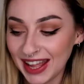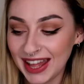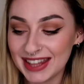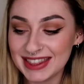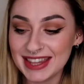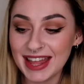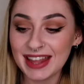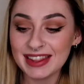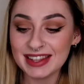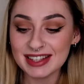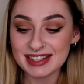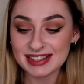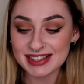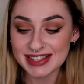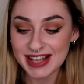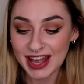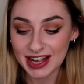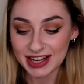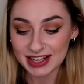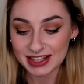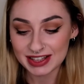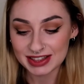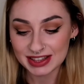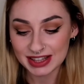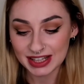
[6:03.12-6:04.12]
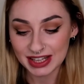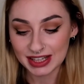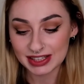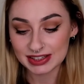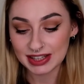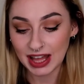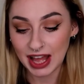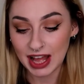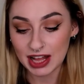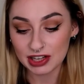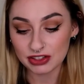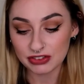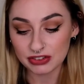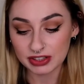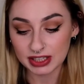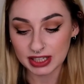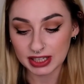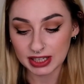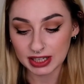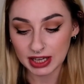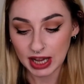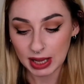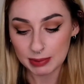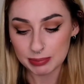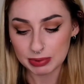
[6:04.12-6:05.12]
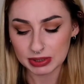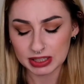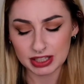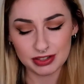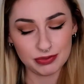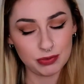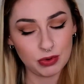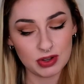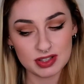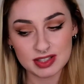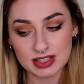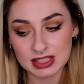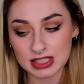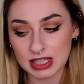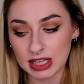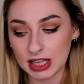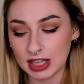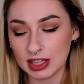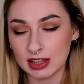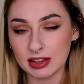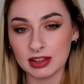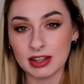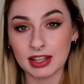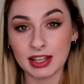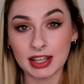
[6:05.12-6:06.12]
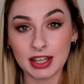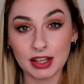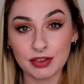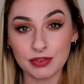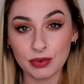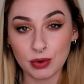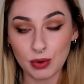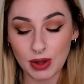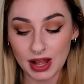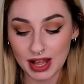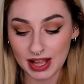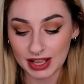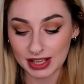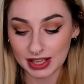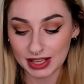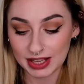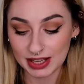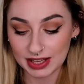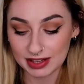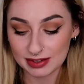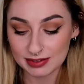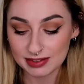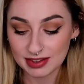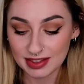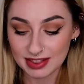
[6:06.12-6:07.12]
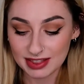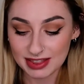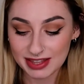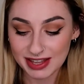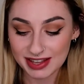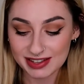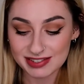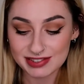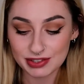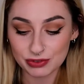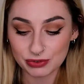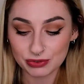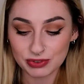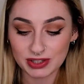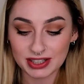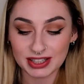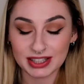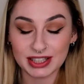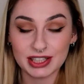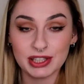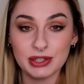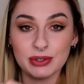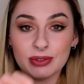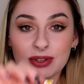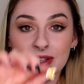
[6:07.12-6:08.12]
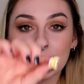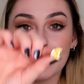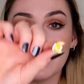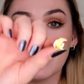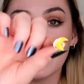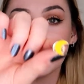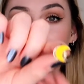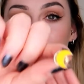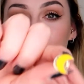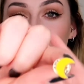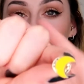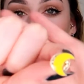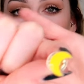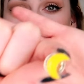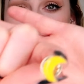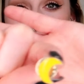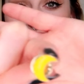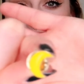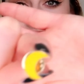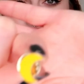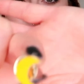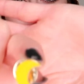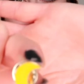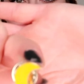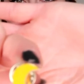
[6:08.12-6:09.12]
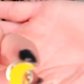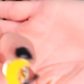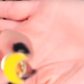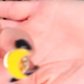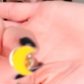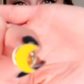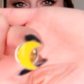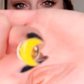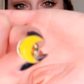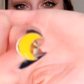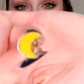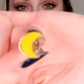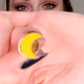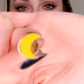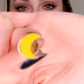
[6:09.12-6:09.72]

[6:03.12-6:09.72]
And then the second thing that actually I believe wasn't in the giveaway is this really cute little moon.